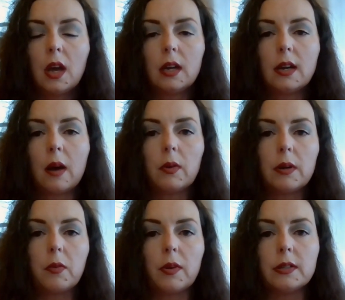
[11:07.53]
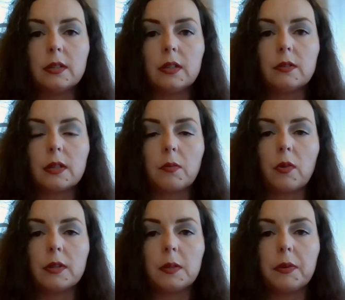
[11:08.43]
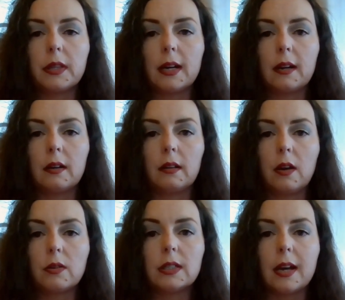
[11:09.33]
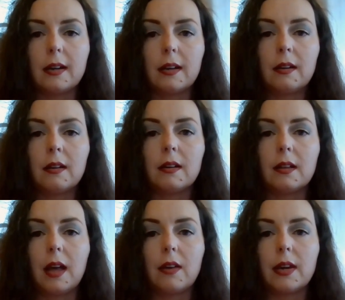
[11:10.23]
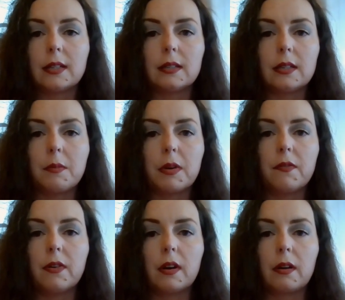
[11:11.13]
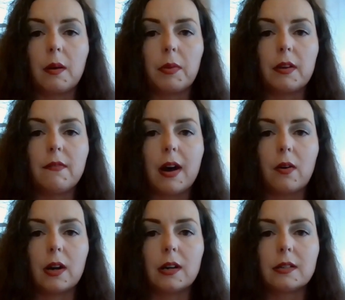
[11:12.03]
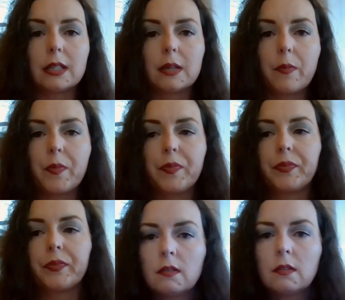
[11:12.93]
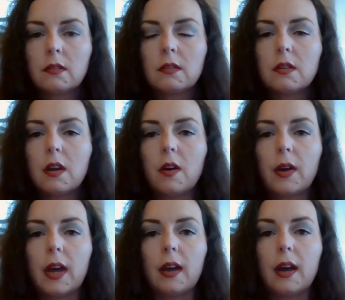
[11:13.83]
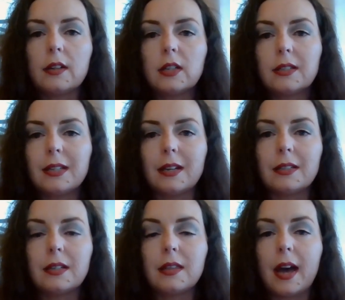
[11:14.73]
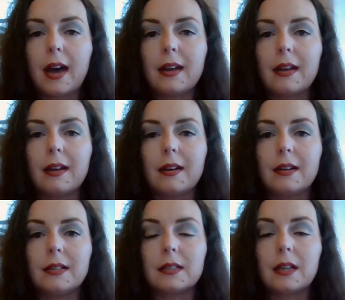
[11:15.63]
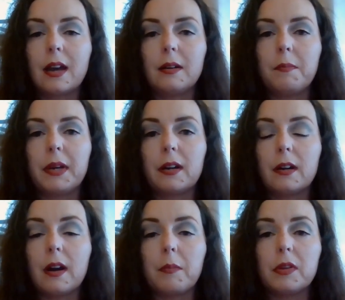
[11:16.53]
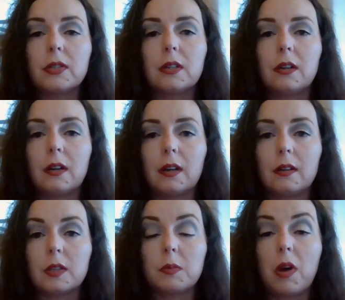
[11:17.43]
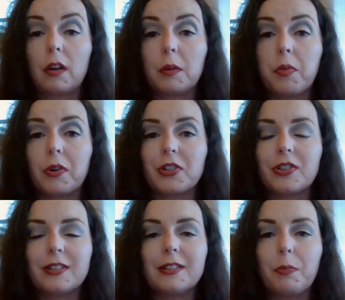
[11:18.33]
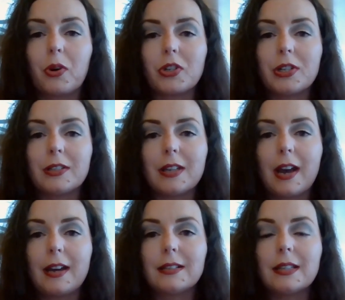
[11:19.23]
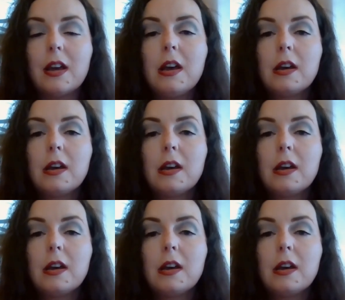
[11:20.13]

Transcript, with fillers: And now what I'm going to do is I'm going to put that on a low setting and allow that to simmer for a couple of hours. Okay, I just tasted that and it's kind of bitter. I'm used to cooking a smaller portion portion size.